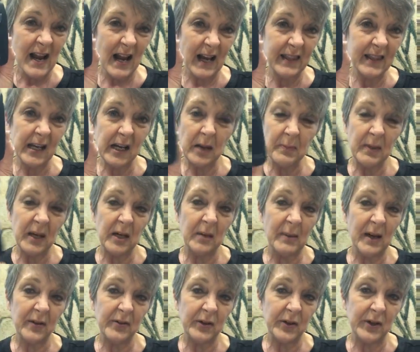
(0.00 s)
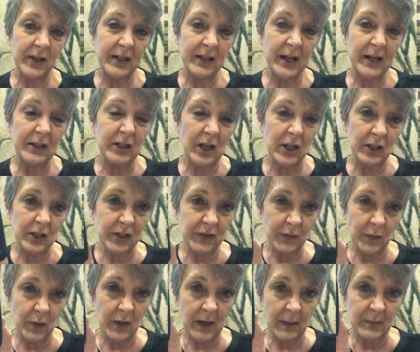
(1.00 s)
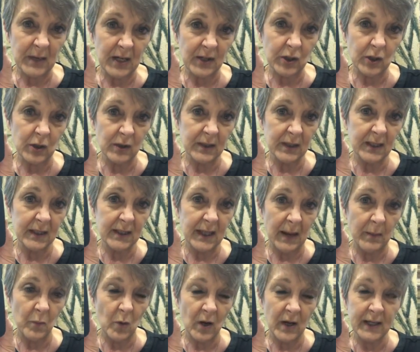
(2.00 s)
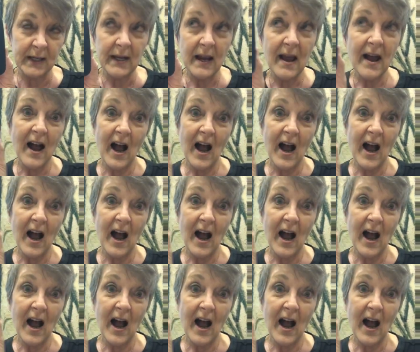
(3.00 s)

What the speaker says: I think I paid about $39 for it. I'm not sure it's the same one.